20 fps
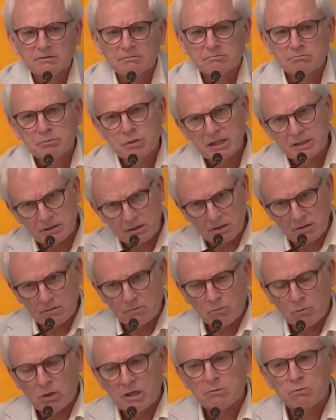
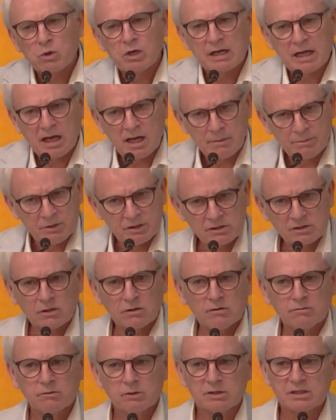But what happens
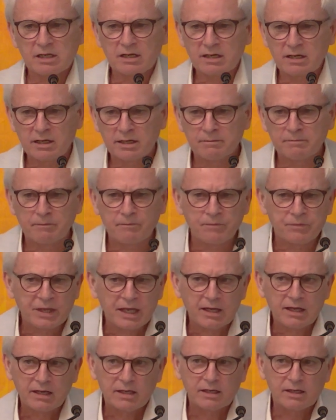over time
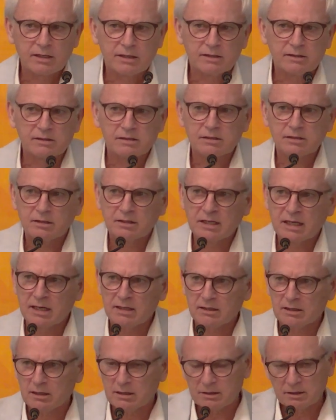is that
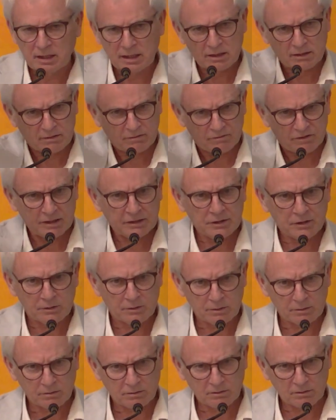
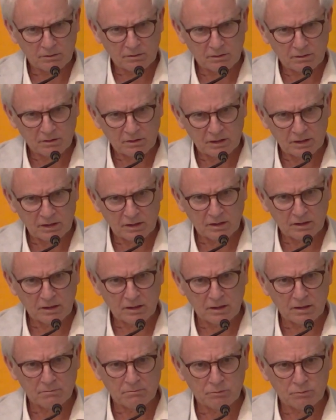figure,
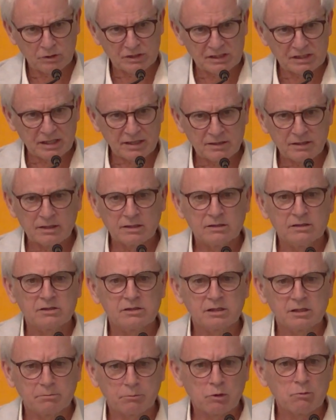the percentage,
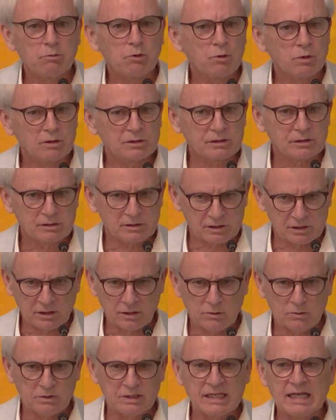the proportions
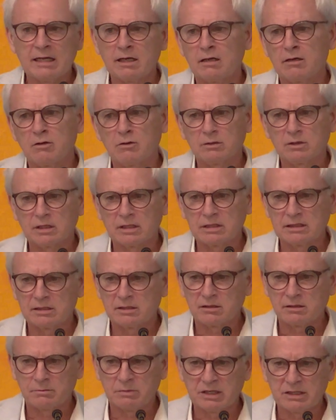go down
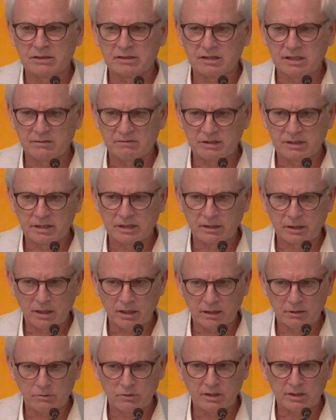until about
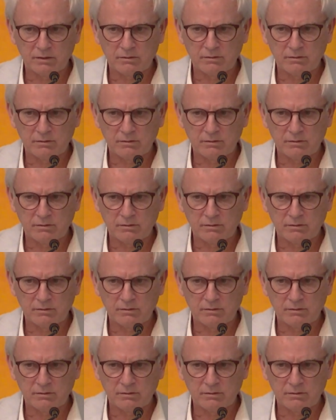1700.